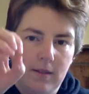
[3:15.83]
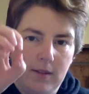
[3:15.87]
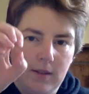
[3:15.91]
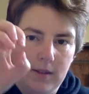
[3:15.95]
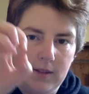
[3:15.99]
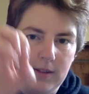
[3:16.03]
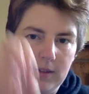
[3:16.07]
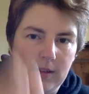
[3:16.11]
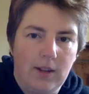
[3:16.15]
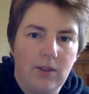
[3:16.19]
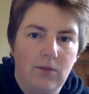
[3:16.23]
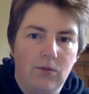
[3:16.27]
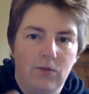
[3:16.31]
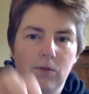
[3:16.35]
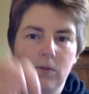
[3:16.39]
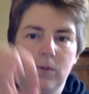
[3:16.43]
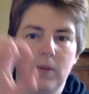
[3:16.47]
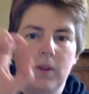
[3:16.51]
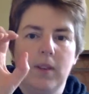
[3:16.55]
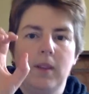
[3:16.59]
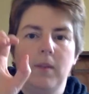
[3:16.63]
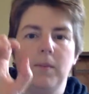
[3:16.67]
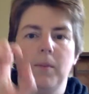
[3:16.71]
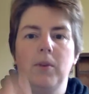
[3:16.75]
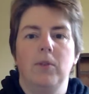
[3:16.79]
central
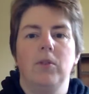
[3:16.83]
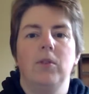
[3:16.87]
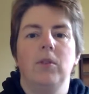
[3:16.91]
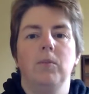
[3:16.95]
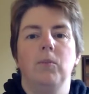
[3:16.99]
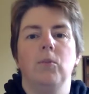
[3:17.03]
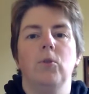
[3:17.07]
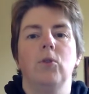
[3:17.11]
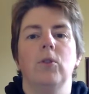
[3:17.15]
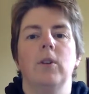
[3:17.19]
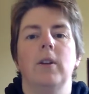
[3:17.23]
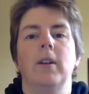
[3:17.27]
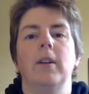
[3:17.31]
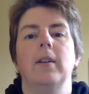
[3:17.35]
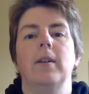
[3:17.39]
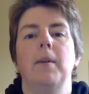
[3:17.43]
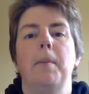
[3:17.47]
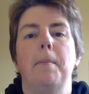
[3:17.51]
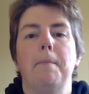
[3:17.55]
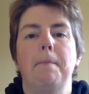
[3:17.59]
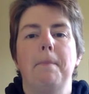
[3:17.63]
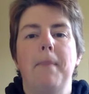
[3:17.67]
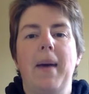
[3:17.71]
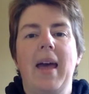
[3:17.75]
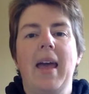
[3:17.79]
one, the most important.
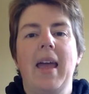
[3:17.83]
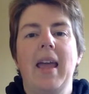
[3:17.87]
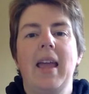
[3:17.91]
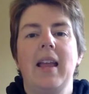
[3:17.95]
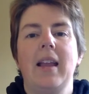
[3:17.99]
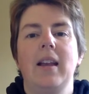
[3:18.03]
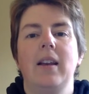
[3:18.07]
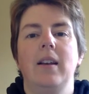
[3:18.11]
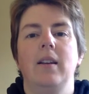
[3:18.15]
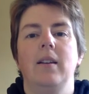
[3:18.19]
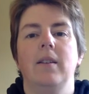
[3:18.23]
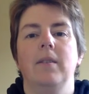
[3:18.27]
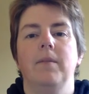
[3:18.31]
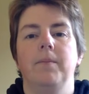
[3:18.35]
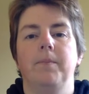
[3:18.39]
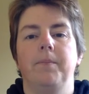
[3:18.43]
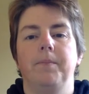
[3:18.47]
Mane.